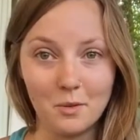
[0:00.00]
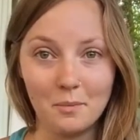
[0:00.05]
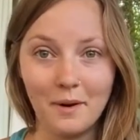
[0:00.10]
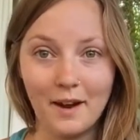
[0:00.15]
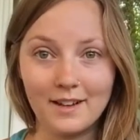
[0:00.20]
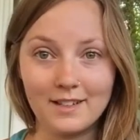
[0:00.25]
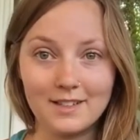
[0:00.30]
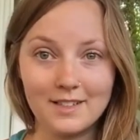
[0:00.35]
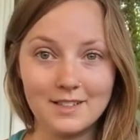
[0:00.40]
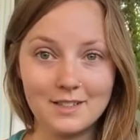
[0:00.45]

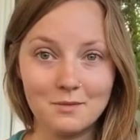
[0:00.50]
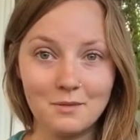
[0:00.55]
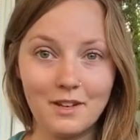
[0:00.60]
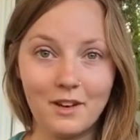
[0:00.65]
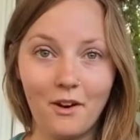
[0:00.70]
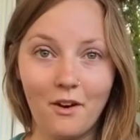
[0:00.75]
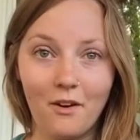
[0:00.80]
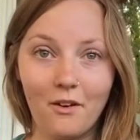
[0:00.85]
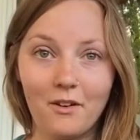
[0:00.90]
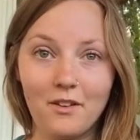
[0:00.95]
practice. We
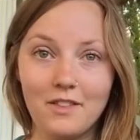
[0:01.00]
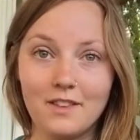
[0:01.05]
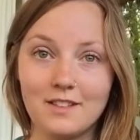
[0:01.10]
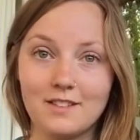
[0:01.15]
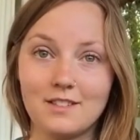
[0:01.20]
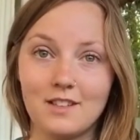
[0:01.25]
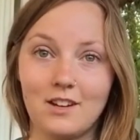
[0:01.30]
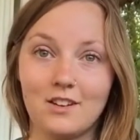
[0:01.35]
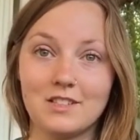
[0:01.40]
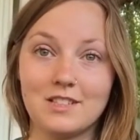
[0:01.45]
call
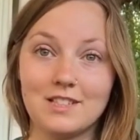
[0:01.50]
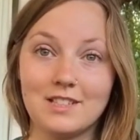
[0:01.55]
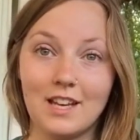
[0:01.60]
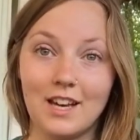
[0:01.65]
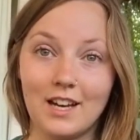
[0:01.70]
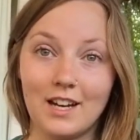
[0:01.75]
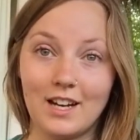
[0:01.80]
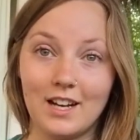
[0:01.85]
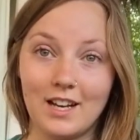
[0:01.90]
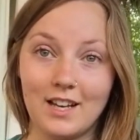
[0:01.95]
this our
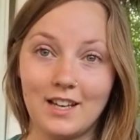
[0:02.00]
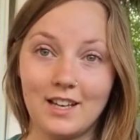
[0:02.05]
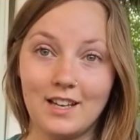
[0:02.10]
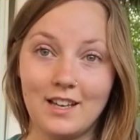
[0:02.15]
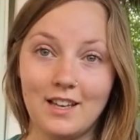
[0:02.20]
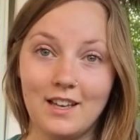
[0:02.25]
sadhana.